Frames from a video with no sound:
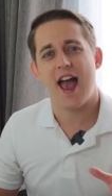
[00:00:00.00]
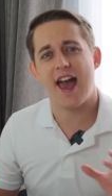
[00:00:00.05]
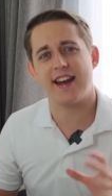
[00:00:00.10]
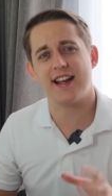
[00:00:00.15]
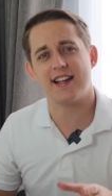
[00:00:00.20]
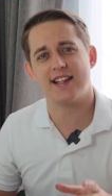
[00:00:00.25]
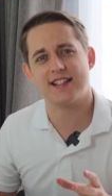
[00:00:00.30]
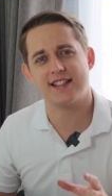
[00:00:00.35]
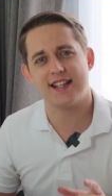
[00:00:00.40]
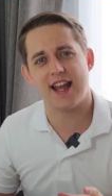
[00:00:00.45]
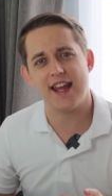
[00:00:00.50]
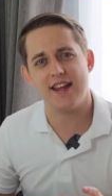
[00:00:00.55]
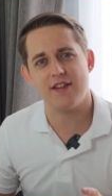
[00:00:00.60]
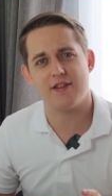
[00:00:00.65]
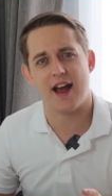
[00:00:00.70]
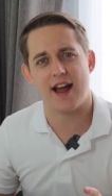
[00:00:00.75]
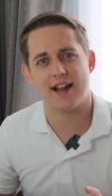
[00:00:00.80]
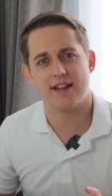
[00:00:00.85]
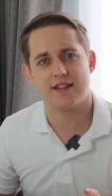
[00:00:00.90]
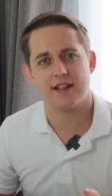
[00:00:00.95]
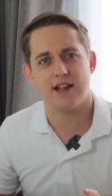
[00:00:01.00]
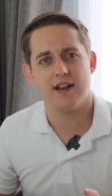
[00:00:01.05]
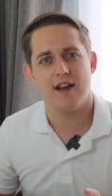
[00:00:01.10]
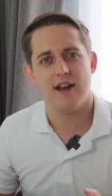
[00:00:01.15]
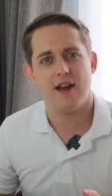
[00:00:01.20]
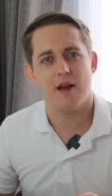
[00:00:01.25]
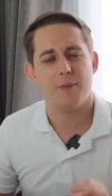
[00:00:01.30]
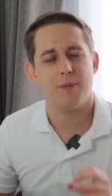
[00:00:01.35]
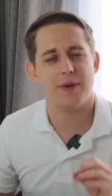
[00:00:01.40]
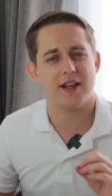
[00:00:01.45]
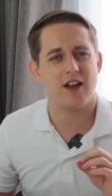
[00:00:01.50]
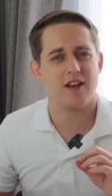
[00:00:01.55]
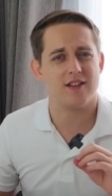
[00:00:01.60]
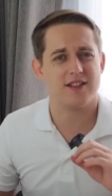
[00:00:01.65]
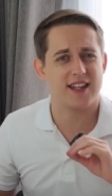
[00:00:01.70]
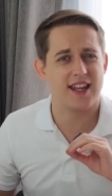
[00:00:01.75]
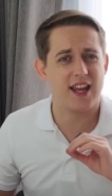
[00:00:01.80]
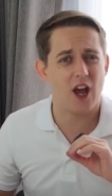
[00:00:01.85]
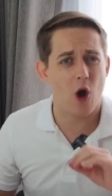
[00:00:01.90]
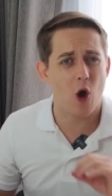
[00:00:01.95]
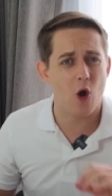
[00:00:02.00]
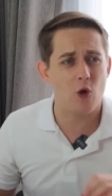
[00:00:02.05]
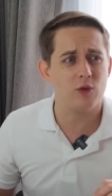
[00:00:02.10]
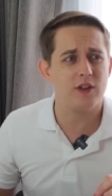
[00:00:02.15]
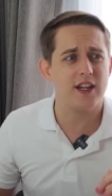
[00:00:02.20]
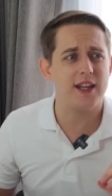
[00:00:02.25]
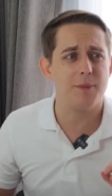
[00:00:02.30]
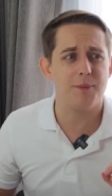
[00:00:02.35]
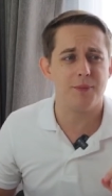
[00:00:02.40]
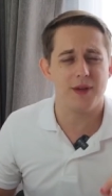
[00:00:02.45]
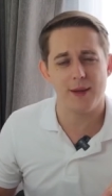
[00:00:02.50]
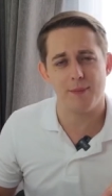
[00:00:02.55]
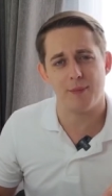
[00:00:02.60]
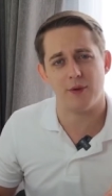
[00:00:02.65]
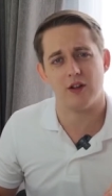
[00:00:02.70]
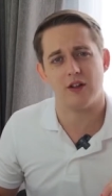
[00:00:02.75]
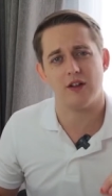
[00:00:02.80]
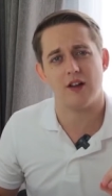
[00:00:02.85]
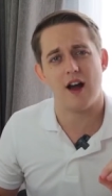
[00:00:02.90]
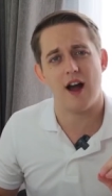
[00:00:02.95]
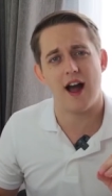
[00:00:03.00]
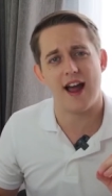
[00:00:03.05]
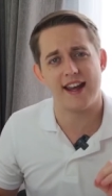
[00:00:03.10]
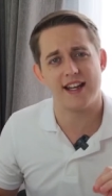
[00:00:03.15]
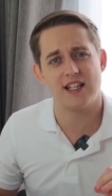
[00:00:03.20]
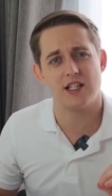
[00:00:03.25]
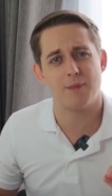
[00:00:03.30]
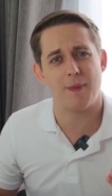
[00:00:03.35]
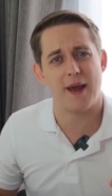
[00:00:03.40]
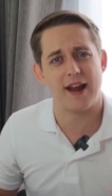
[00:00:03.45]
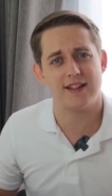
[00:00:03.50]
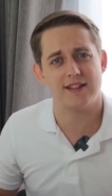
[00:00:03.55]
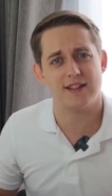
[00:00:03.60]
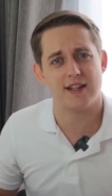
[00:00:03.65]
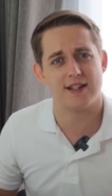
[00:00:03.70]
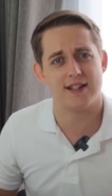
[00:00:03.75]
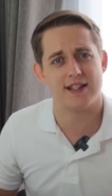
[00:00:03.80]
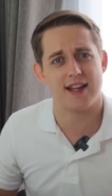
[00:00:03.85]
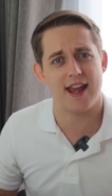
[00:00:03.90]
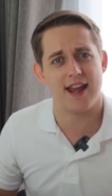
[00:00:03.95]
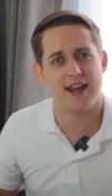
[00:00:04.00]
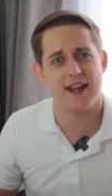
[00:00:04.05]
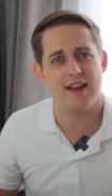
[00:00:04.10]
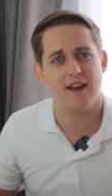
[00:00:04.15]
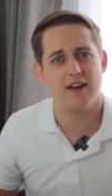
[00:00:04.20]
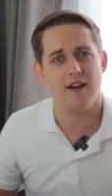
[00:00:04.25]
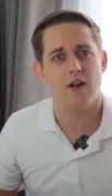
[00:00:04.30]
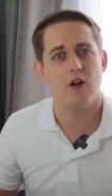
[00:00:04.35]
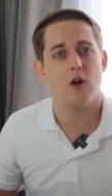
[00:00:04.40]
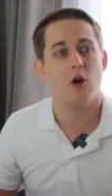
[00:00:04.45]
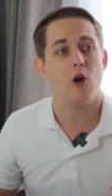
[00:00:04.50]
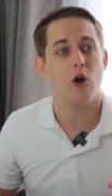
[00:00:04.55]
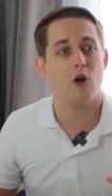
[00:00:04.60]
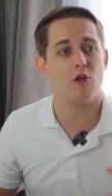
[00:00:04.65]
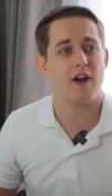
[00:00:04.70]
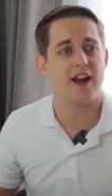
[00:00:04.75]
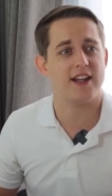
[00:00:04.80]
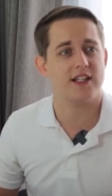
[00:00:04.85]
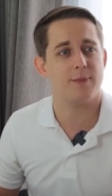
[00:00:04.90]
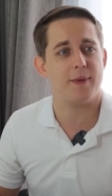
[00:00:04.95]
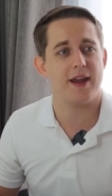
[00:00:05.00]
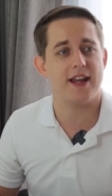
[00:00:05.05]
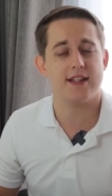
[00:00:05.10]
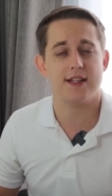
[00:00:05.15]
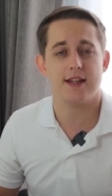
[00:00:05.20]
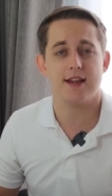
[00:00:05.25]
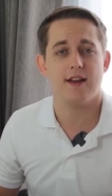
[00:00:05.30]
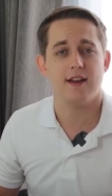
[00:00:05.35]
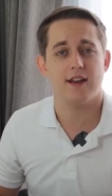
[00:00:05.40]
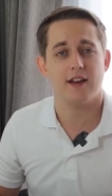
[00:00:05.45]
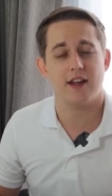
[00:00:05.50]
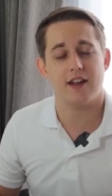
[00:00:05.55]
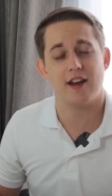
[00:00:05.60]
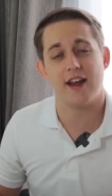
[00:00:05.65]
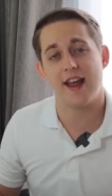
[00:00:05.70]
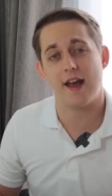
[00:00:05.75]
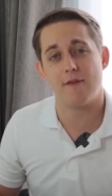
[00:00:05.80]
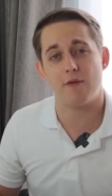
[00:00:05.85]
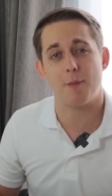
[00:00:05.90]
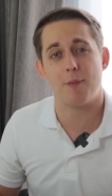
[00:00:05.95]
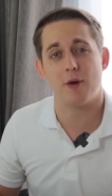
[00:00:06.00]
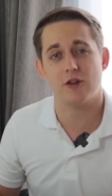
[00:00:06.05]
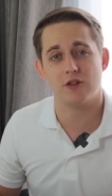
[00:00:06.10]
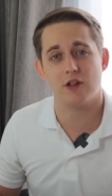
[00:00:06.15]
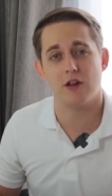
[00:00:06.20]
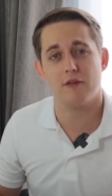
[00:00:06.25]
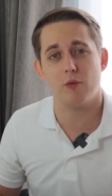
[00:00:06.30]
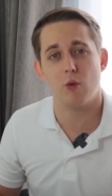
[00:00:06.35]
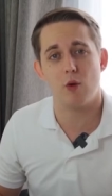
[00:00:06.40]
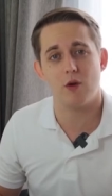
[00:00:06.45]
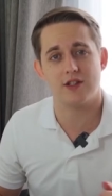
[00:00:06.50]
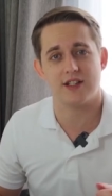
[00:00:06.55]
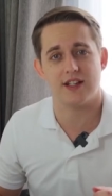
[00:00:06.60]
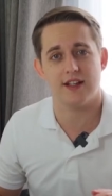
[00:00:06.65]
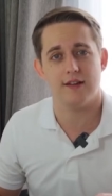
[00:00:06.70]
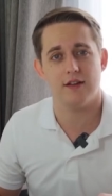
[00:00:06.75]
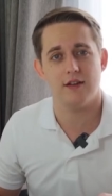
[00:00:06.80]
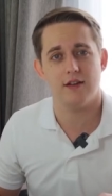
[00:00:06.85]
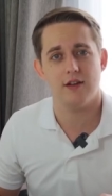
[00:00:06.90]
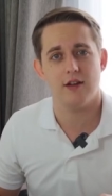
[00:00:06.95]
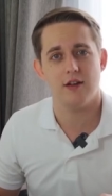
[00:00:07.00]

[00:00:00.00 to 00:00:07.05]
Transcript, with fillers: And I say that because the only people I expect to say, All right, mate, can I have a bottle of water?